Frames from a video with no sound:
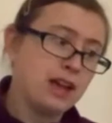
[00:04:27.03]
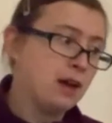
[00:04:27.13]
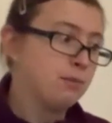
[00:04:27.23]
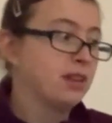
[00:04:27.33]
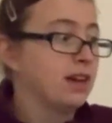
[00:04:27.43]

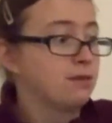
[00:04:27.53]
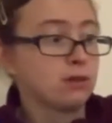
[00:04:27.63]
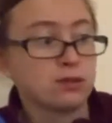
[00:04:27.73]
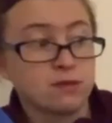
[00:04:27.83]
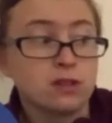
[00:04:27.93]
that, but they have
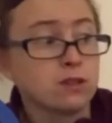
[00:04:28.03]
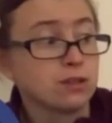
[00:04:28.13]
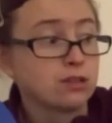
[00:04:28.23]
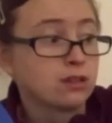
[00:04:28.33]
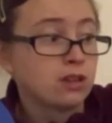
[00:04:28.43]
lots of
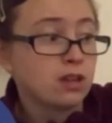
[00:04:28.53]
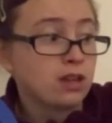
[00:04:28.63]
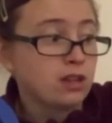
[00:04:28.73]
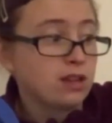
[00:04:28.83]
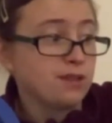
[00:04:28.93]
others.
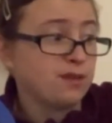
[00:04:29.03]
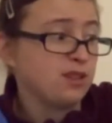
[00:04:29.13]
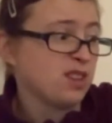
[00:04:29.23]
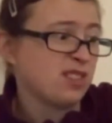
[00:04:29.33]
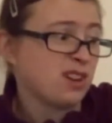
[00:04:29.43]
If you
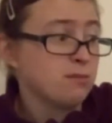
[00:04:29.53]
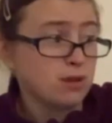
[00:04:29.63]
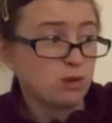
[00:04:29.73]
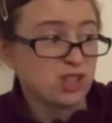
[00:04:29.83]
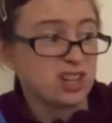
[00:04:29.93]
don't like
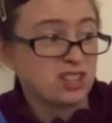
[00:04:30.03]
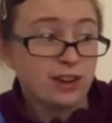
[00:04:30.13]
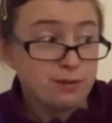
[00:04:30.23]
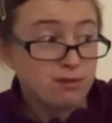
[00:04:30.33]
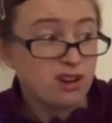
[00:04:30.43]
milkshake
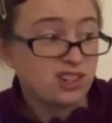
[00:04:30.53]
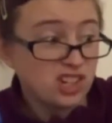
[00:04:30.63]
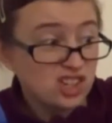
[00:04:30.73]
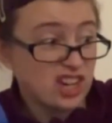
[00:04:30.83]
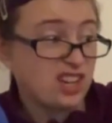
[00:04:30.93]
type
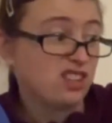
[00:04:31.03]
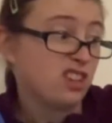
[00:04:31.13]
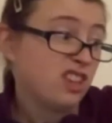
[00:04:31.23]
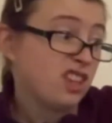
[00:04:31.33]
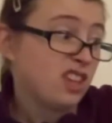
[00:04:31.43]
protein shakes,
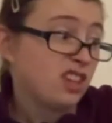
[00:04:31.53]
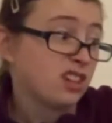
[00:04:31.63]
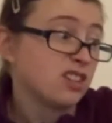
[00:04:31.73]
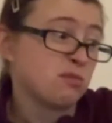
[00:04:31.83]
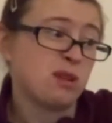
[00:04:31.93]

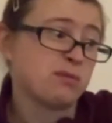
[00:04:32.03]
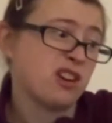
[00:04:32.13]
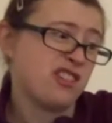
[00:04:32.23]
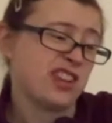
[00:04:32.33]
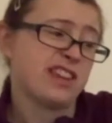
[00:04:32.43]
go to my
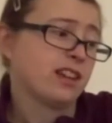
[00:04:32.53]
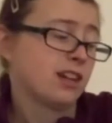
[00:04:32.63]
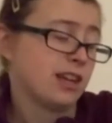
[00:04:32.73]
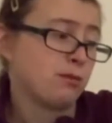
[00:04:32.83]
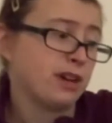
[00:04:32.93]
protein,
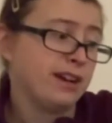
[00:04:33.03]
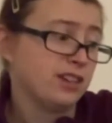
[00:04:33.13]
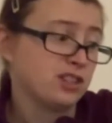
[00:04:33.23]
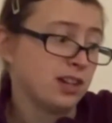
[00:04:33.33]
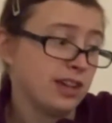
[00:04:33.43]
clear whey
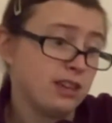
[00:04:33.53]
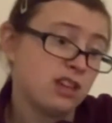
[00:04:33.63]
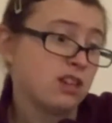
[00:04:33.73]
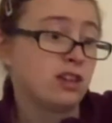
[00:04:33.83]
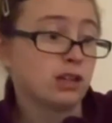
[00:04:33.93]
isolate,
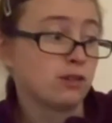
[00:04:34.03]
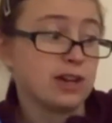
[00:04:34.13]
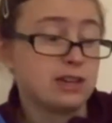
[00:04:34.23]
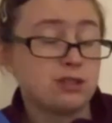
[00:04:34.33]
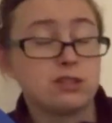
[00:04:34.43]

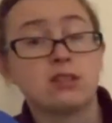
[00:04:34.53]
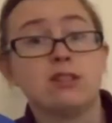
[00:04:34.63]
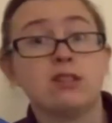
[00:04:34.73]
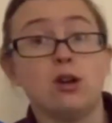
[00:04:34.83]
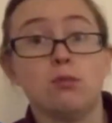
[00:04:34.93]
great
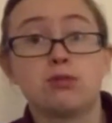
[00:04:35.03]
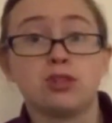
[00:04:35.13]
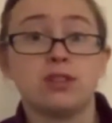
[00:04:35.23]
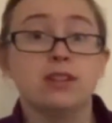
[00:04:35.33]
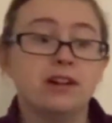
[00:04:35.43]

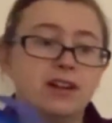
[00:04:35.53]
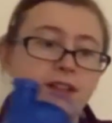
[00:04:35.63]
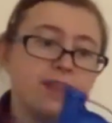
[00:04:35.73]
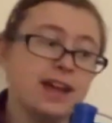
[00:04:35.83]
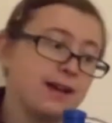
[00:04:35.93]
option
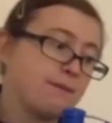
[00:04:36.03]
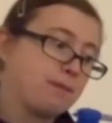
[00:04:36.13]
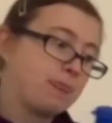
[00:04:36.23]
there.